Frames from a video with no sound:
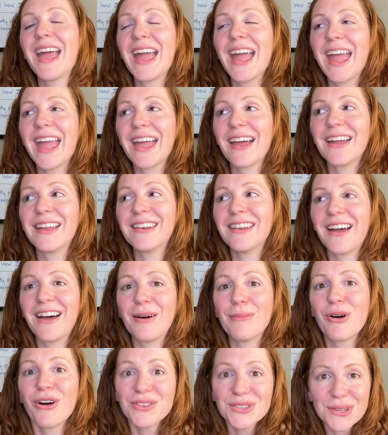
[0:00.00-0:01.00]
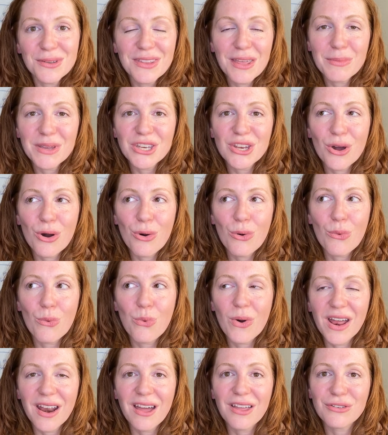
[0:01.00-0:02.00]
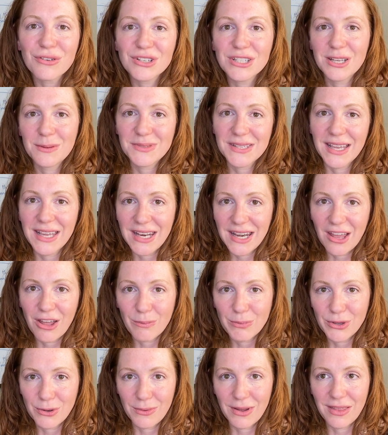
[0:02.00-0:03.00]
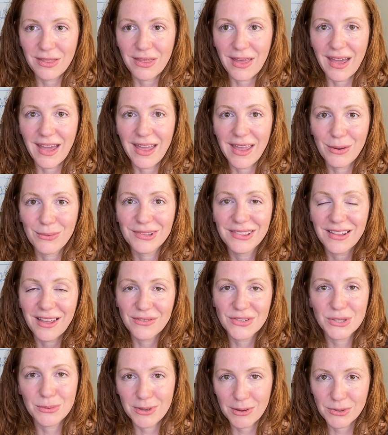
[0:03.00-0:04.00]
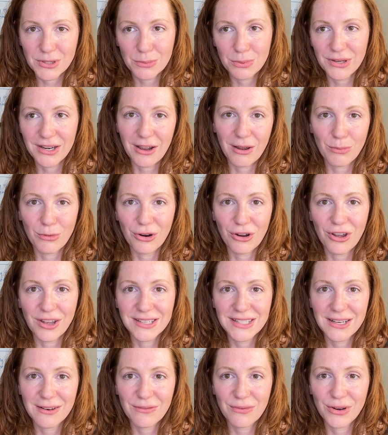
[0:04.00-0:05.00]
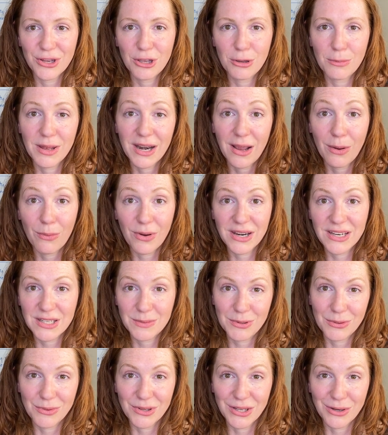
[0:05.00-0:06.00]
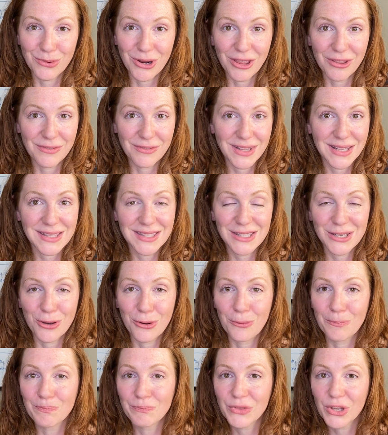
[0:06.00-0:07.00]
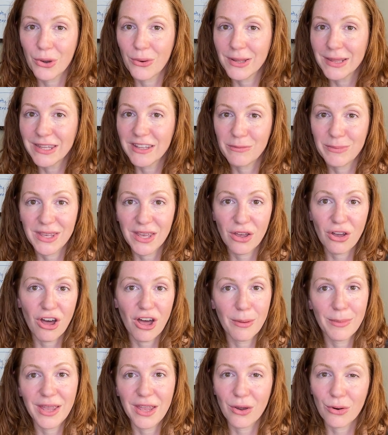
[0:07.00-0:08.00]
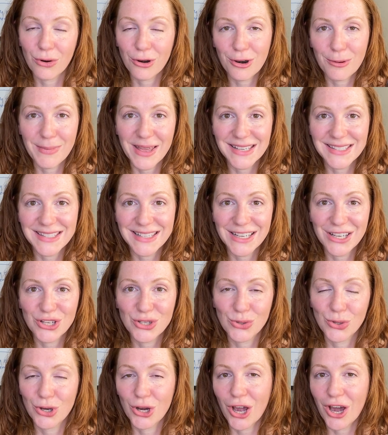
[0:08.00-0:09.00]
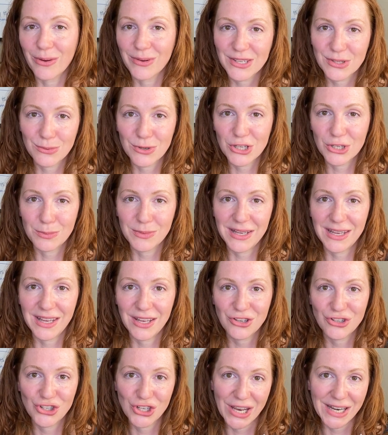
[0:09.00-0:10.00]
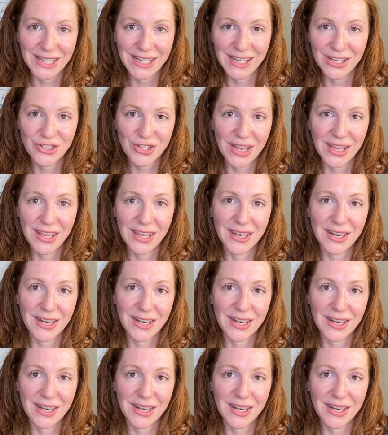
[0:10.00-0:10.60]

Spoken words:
And also let me know what other tips I can help you with. I would love to be able to put out more content for you, but I want it to be really relevant. So go ahead and leave me a comment or a message. You can always reach me, Jenny, Jenny,